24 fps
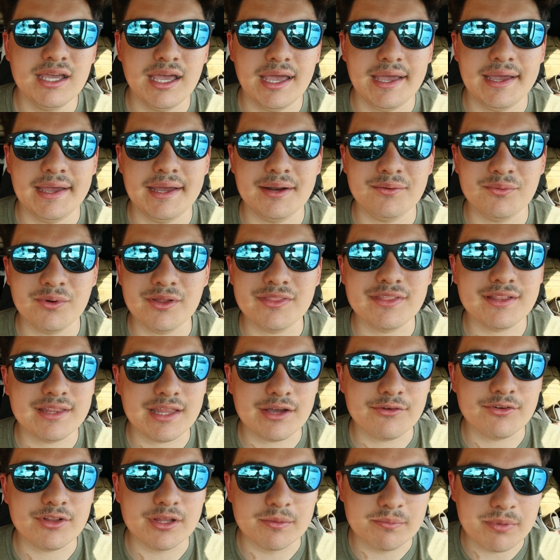And one thing
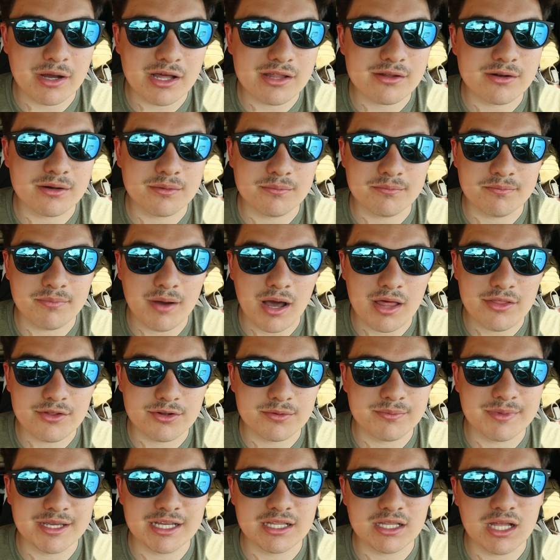that really bothered
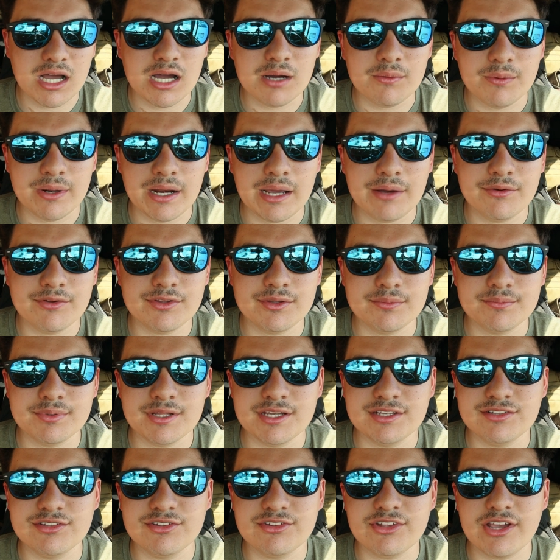bothered me a lot when I was in
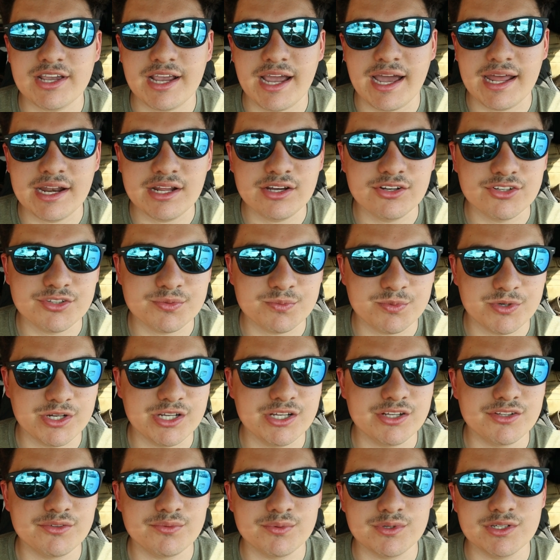places like Idaho
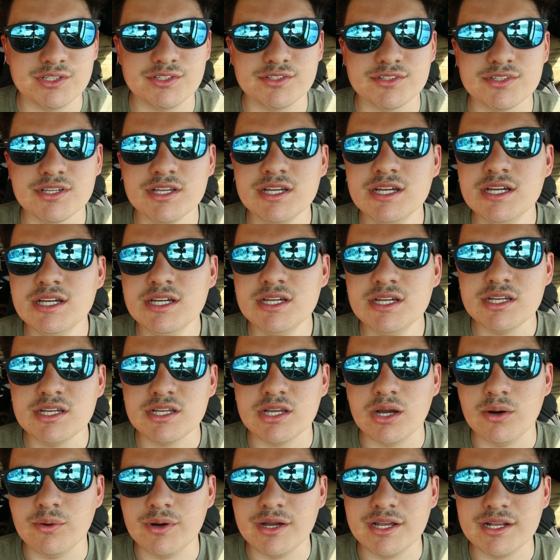Springs was
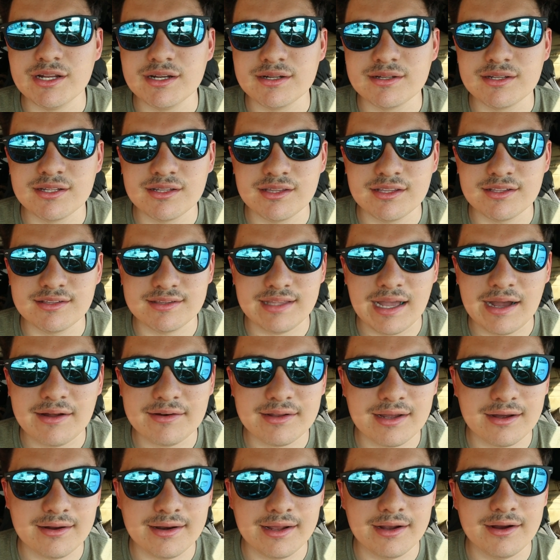going to these
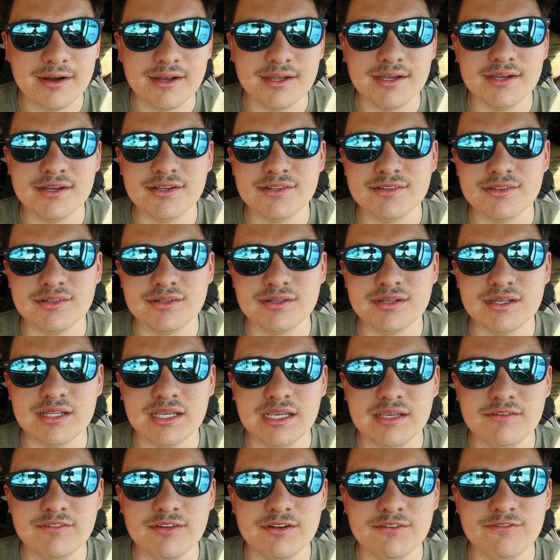downtown areas and
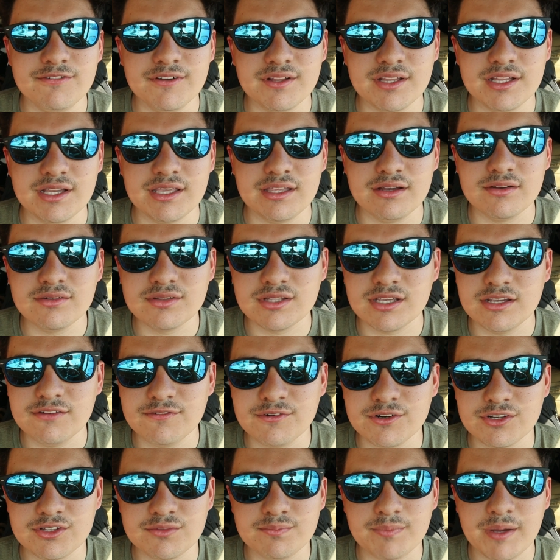even feeling guilty
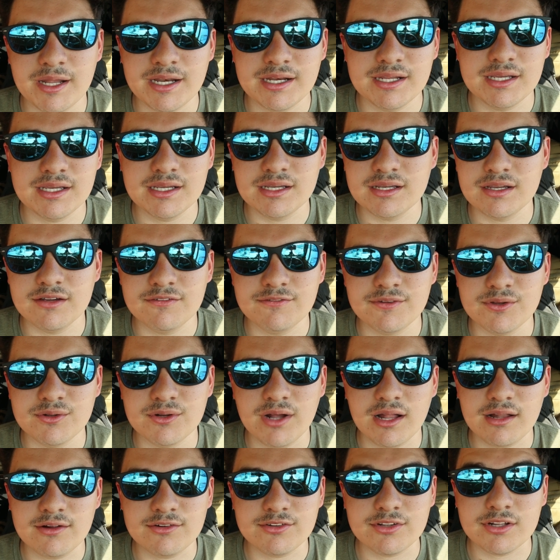for spending a few
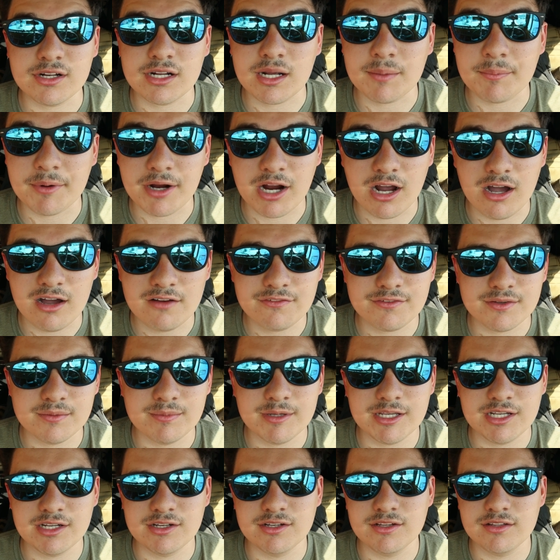dollars on a cup of coffee
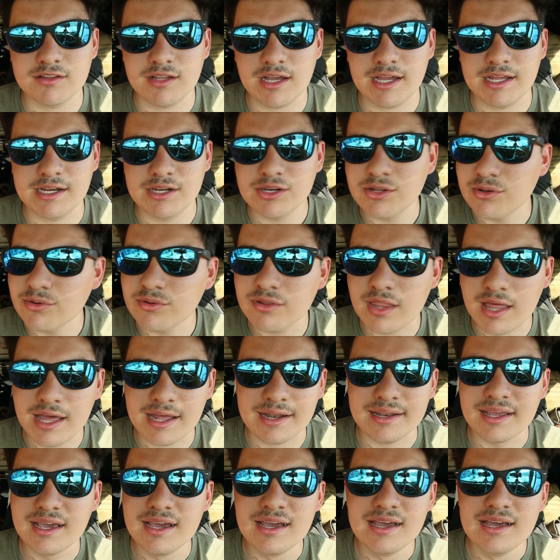because I knew
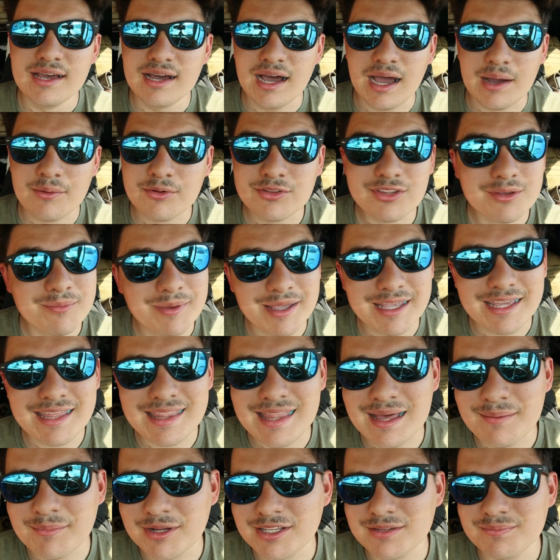that I wasn't making
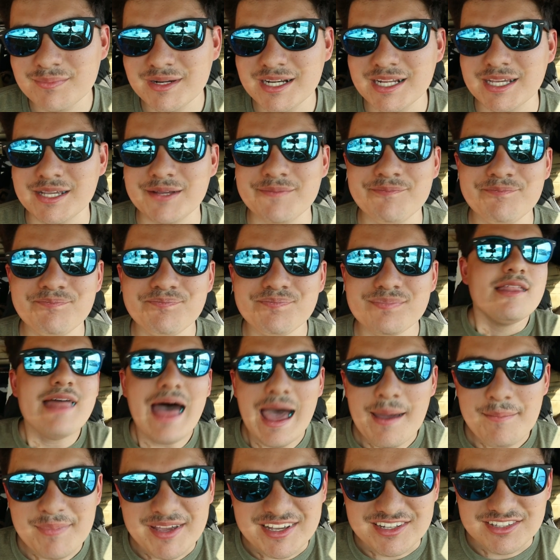that much money.
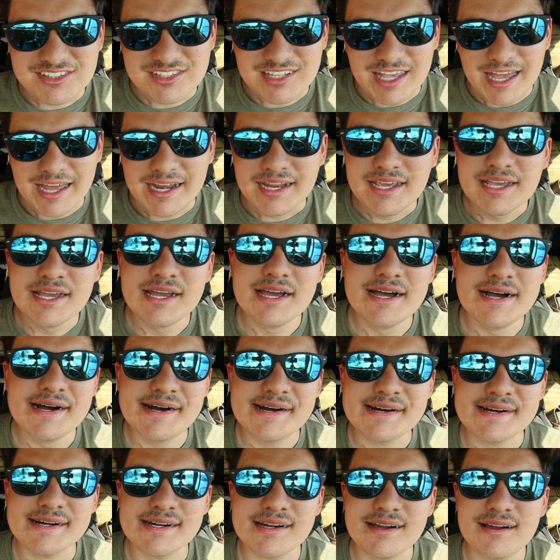That being said,
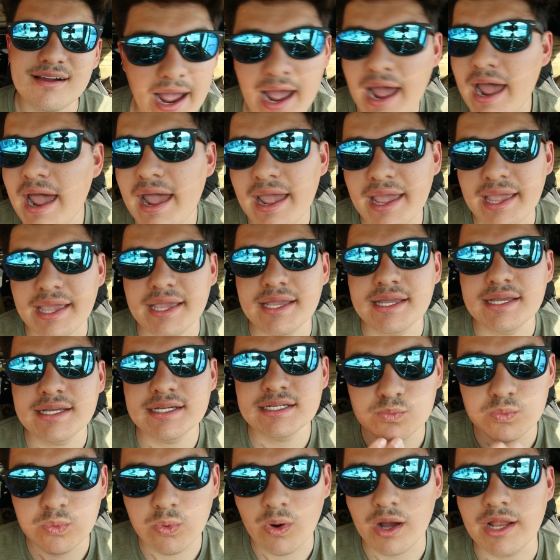I
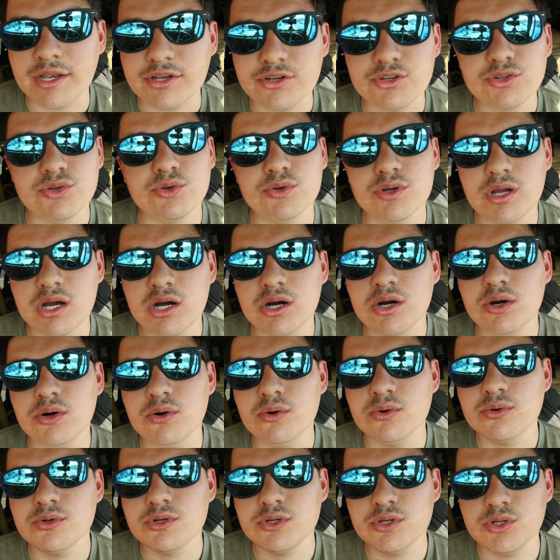want to
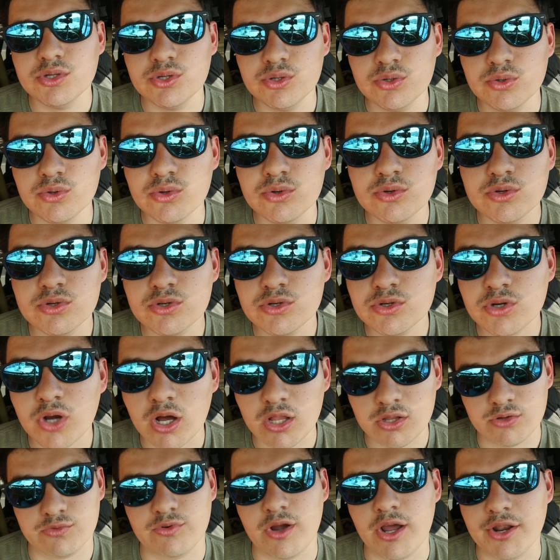go to
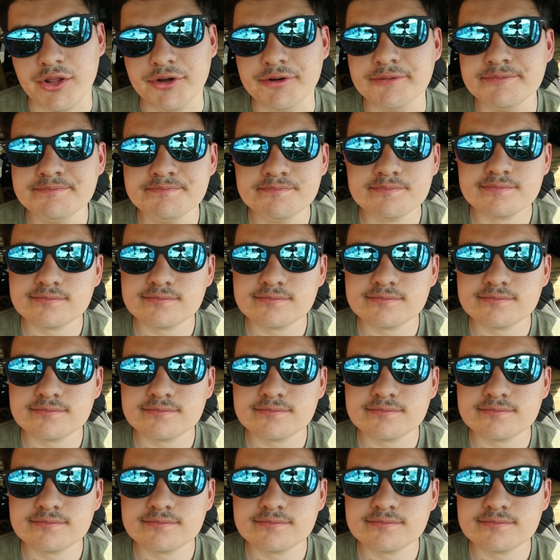Colorado.